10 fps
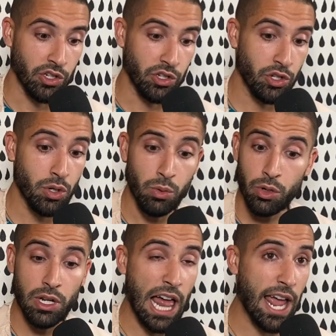you
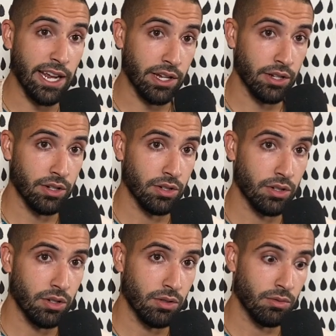were like
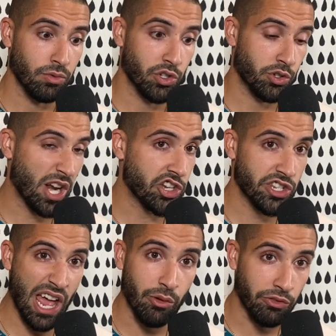stretched
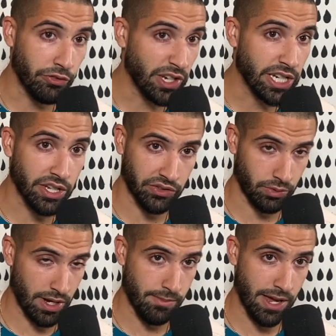out fetus
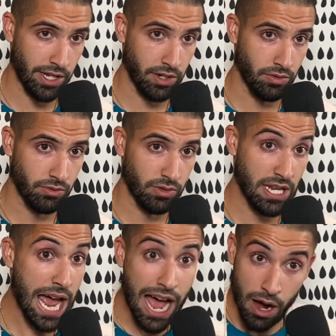when I met you, and
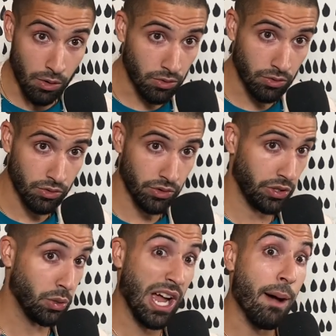now
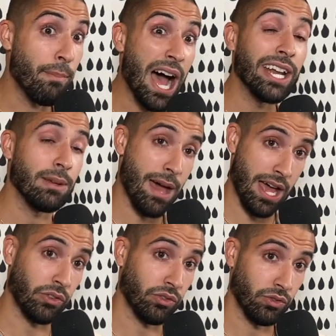you got body
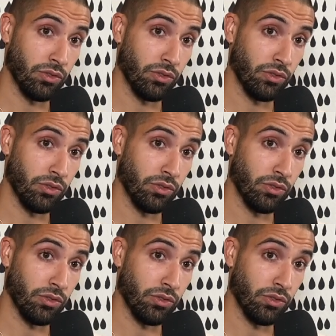mass.